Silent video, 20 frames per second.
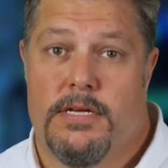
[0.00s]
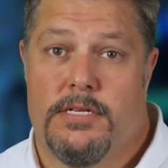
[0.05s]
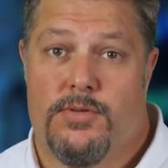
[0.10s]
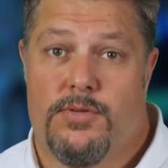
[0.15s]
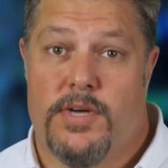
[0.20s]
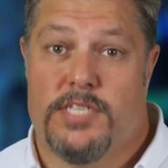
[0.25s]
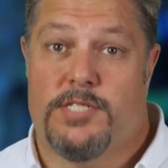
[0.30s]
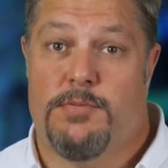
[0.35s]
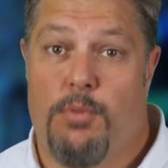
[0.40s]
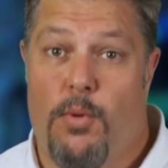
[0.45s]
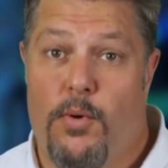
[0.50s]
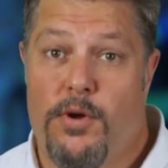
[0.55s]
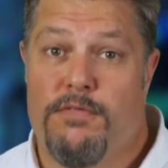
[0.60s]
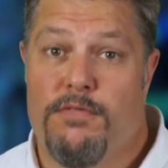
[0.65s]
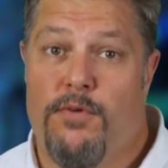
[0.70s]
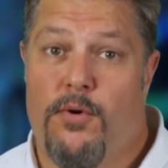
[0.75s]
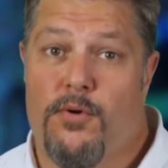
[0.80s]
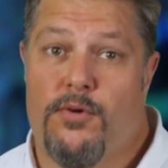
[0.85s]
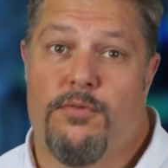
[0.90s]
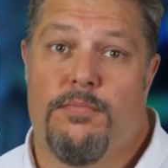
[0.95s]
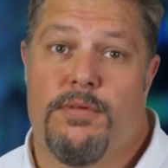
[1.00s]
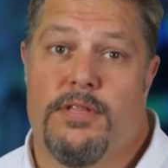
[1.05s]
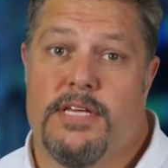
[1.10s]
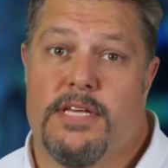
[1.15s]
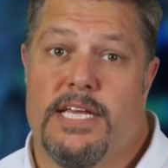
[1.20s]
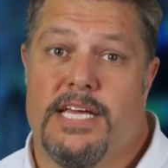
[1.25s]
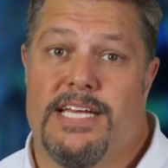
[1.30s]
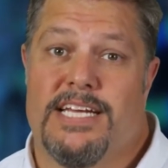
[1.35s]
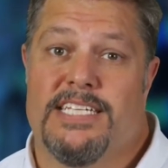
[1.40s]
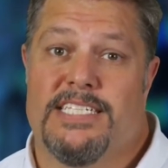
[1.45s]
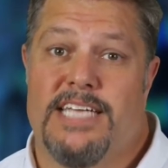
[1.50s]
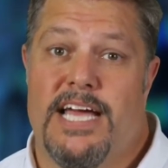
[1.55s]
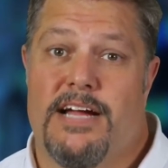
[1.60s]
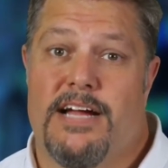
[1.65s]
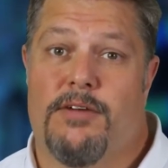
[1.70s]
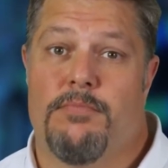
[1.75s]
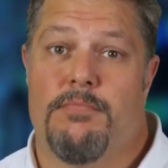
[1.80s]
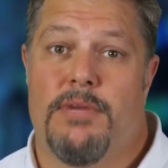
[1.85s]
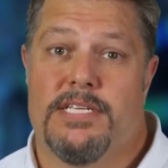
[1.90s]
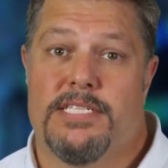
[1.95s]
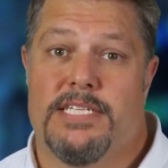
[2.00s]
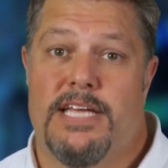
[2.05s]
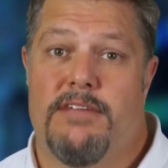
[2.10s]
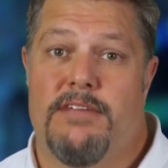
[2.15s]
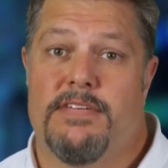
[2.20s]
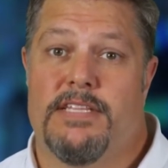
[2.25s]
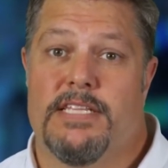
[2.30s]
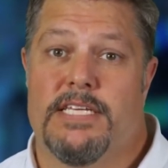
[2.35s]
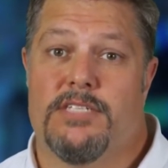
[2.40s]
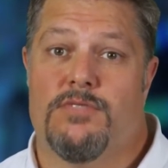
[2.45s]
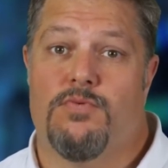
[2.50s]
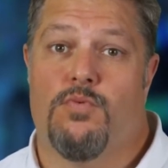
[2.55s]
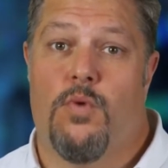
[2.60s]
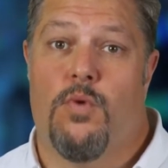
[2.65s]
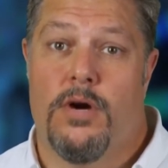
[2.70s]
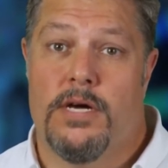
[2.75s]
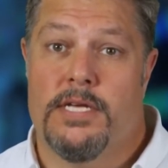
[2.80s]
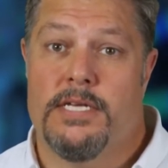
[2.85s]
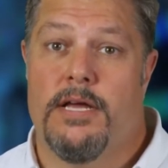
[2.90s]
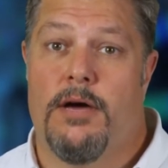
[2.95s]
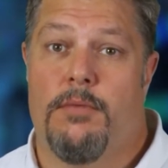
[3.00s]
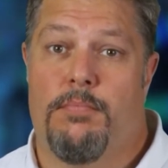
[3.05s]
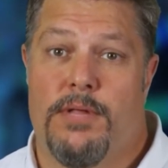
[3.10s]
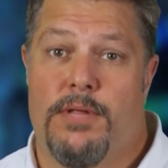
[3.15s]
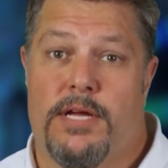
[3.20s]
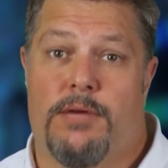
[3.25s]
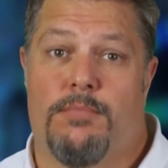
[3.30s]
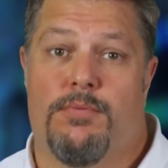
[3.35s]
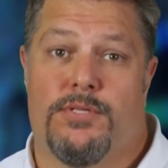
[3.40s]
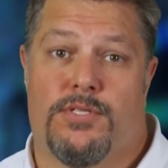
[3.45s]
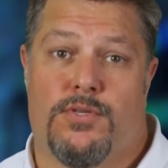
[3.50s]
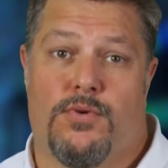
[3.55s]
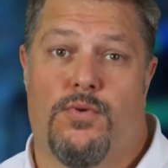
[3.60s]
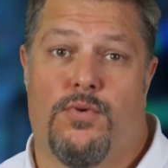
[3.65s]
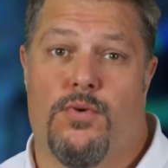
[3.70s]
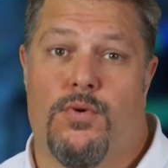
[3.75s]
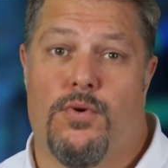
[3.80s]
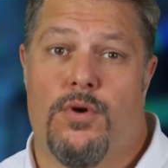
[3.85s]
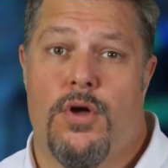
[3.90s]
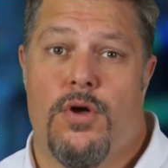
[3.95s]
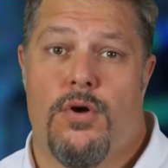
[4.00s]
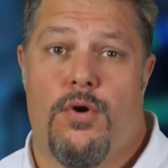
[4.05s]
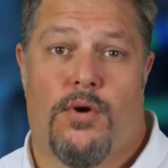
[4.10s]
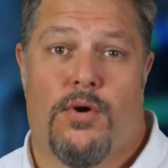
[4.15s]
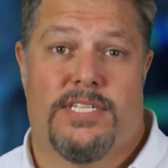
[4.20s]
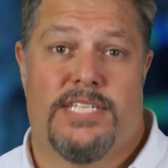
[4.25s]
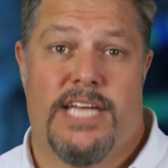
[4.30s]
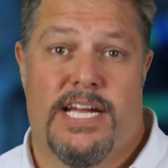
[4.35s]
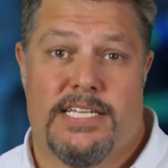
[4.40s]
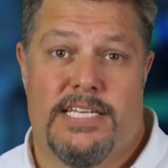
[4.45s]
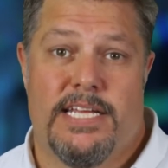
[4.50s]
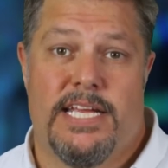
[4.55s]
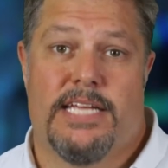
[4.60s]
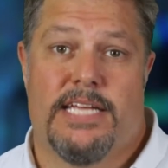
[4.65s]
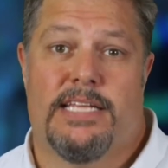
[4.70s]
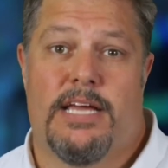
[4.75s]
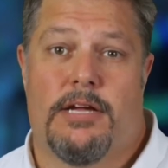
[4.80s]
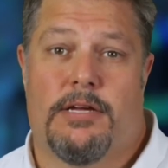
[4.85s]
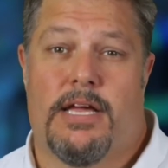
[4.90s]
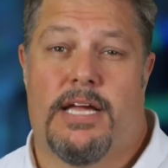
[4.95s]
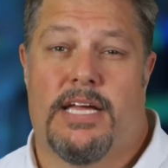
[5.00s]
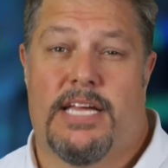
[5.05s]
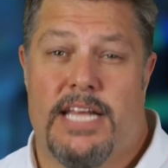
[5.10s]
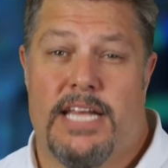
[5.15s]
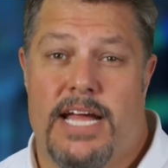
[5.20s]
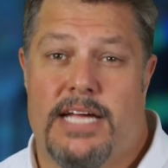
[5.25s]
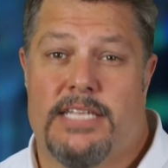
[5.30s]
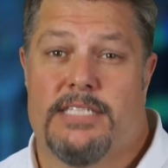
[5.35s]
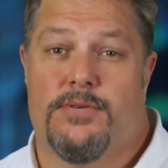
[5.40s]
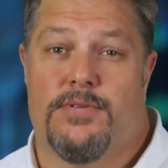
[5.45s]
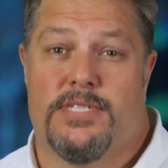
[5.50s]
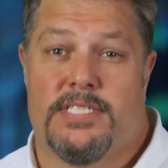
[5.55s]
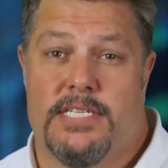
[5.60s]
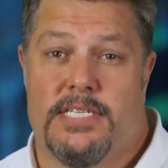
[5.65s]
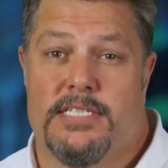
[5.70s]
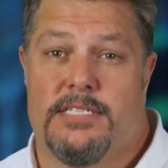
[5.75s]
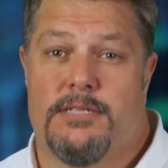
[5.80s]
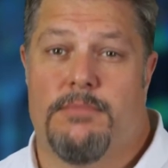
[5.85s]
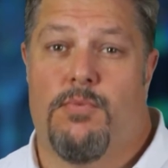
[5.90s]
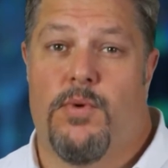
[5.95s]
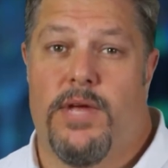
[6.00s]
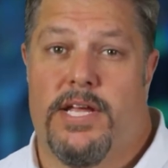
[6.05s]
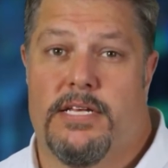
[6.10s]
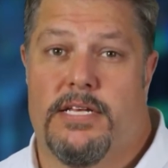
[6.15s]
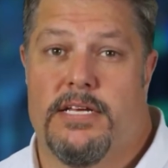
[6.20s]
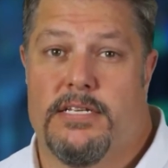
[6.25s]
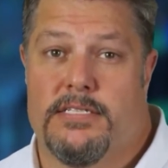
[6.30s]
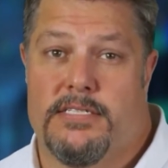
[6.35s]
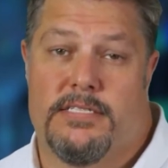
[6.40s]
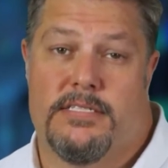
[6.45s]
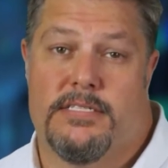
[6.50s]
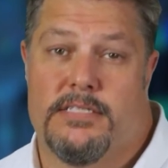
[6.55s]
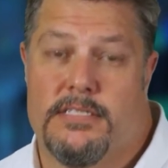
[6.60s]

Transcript: To exploit a vulnerability, an attacker must have at least one applicable tool or technique that can connect to a system weakness.